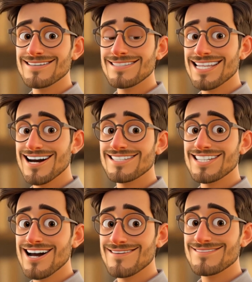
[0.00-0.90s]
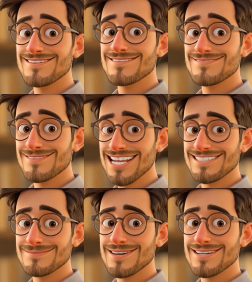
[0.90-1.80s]
They are tough,
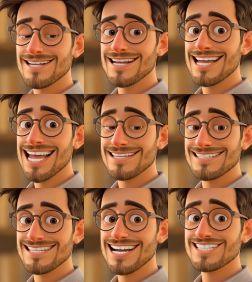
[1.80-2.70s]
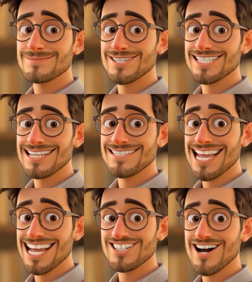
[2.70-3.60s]
flexible, and designed to protect the
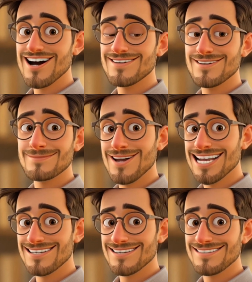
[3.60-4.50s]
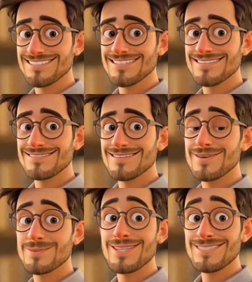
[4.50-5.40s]
hedgehog from predators.
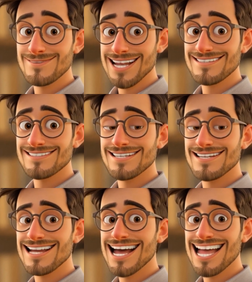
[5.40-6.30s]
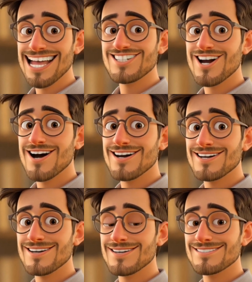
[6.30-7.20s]
When threatened, a hedgehog
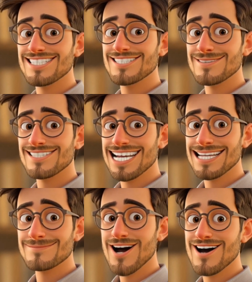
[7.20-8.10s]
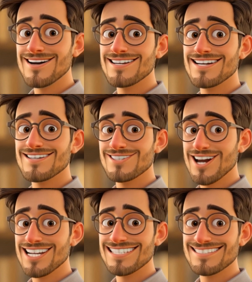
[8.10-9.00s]
curls into a tight ball,
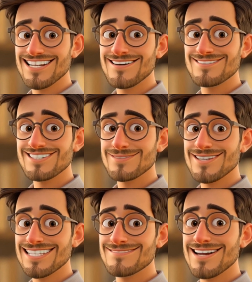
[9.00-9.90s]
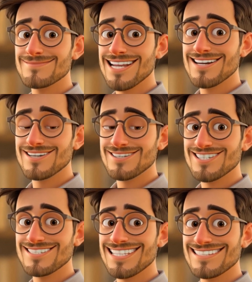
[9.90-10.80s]
turning itself into a living
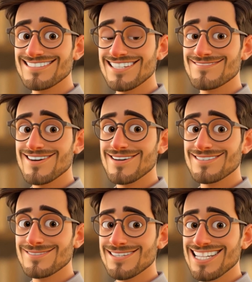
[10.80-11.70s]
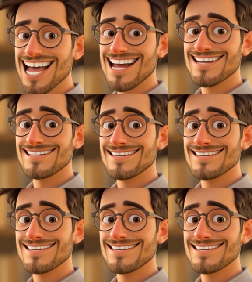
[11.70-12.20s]
pincushion that's difficult to attack.